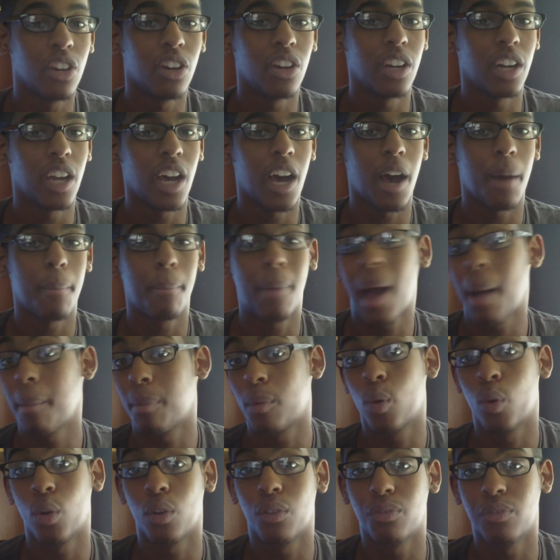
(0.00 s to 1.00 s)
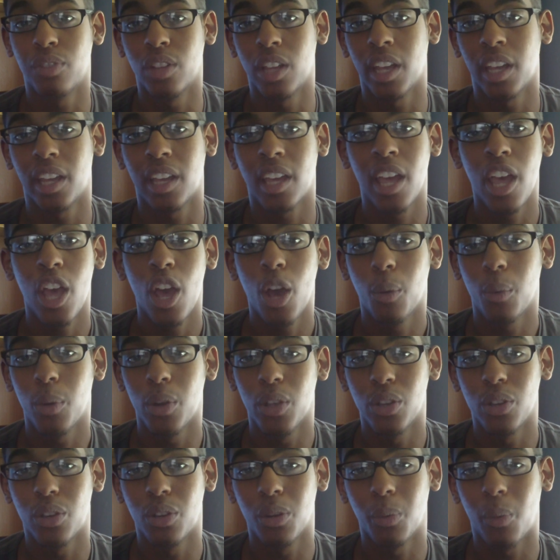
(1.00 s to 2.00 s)
good popcorn flick
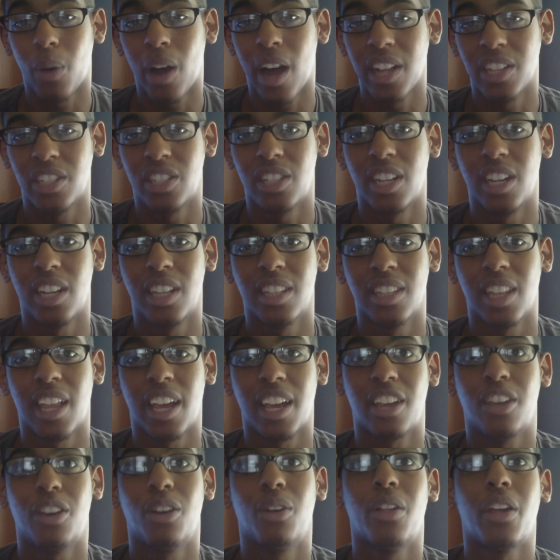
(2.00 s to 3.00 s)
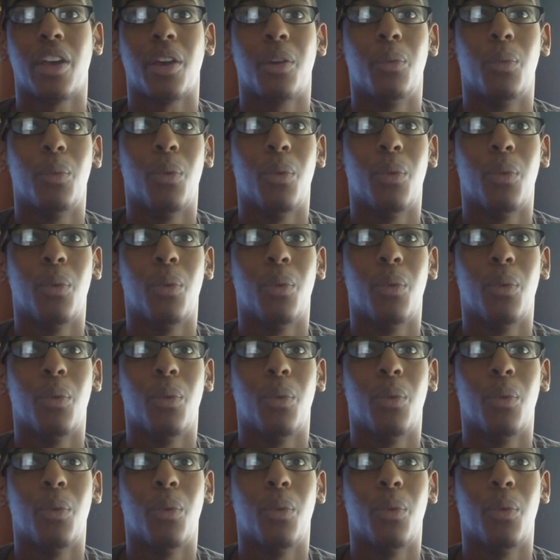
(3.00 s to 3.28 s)
where you can watch it and like go like,